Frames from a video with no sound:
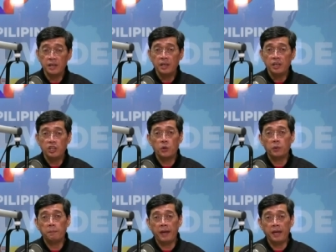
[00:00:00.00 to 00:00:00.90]
You will
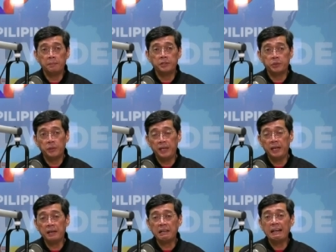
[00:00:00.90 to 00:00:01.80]
be able to
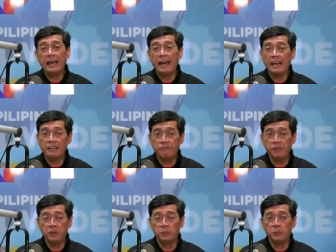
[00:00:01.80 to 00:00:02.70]
hear and
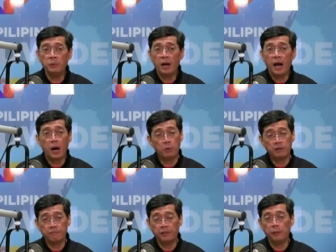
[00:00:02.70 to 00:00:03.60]
view our
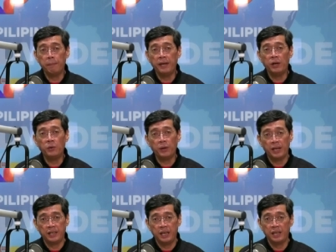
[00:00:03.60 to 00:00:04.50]
Filipino and
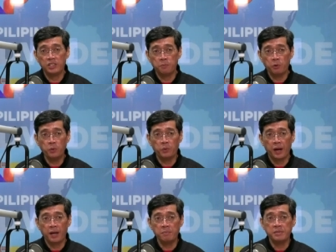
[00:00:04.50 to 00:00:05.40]
English
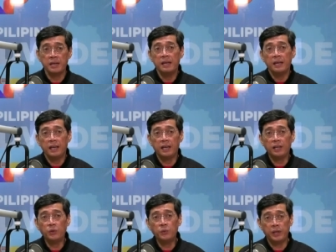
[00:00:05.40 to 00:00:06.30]
programs,
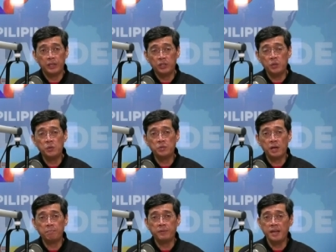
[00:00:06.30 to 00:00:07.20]
including news
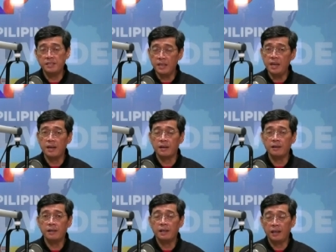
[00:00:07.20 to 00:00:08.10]
updates here
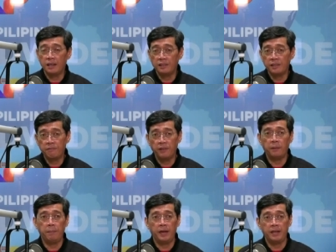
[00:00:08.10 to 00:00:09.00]
in the
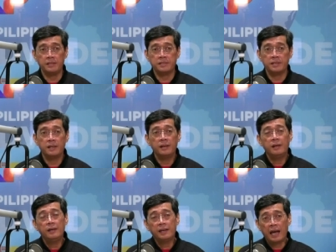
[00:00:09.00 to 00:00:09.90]
Philippines.
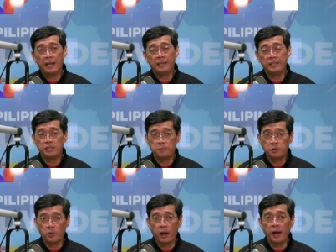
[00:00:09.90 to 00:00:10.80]
Kindly
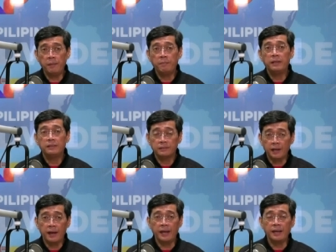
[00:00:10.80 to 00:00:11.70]
subscribe,
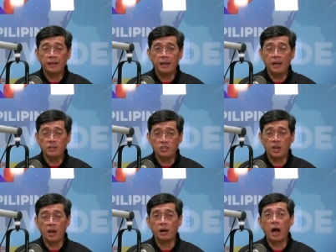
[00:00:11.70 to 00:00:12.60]
like, and
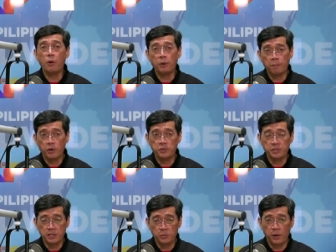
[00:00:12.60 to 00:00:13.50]
share our posts
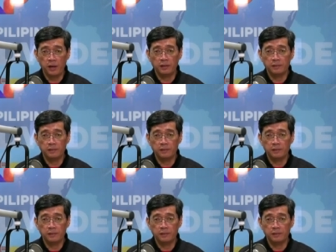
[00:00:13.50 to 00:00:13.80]
as well.